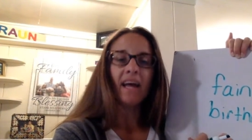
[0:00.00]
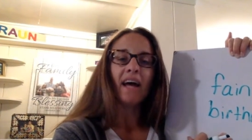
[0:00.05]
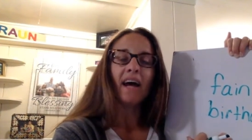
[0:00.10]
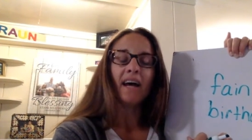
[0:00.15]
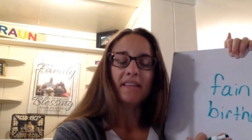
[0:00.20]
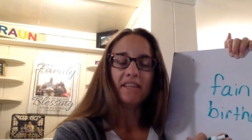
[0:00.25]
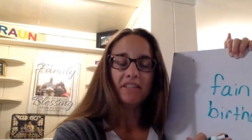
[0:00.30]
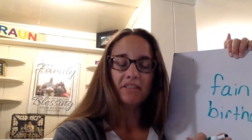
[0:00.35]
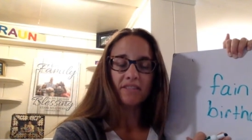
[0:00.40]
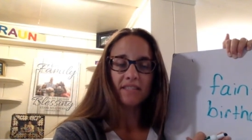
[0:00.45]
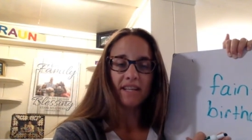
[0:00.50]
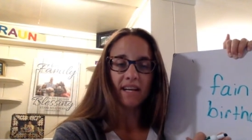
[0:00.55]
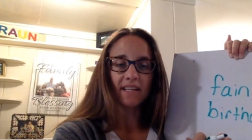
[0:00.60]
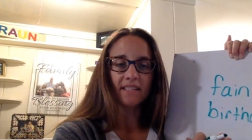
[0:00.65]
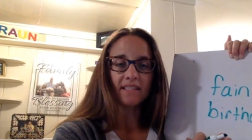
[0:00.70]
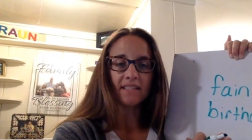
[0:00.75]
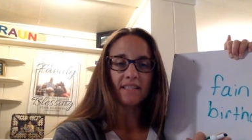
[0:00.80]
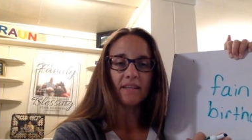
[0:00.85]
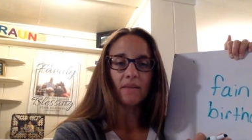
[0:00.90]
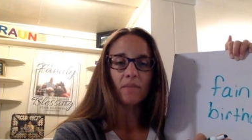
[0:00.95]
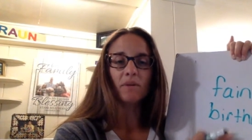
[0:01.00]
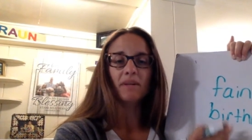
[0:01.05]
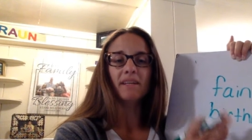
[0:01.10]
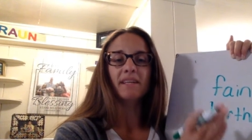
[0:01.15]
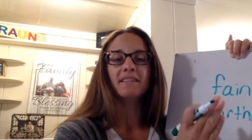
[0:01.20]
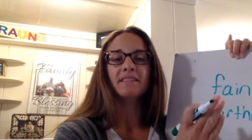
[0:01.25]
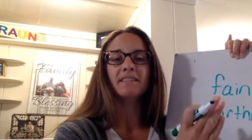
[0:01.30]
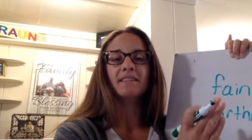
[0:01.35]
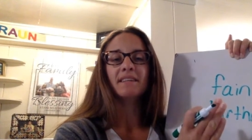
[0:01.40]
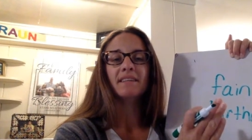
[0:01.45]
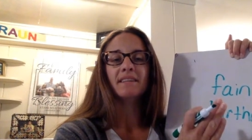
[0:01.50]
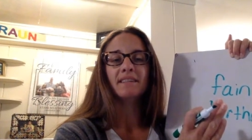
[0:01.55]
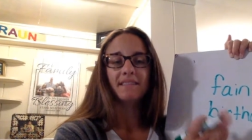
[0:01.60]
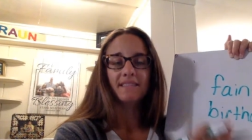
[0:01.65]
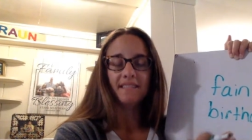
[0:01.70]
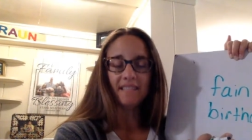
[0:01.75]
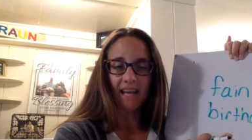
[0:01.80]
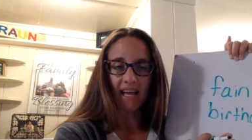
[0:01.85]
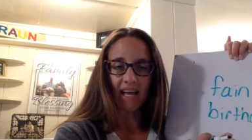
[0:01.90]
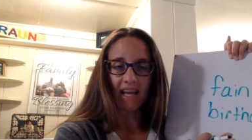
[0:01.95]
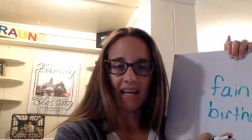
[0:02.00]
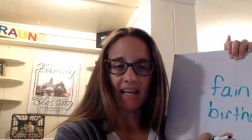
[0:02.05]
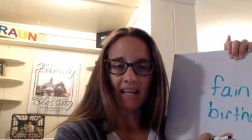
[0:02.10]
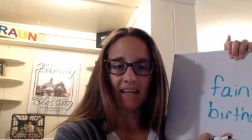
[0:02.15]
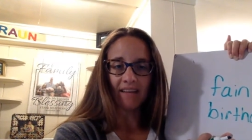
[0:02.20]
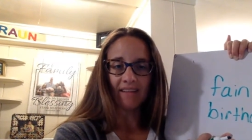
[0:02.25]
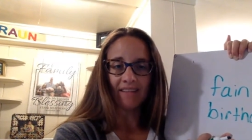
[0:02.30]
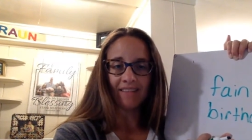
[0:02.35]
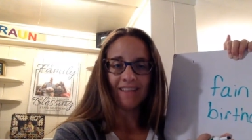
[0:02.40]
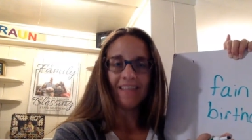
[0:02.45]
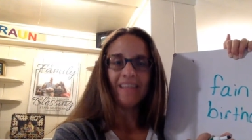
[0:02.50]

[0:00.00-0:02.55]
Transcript: And then your second syllable is day.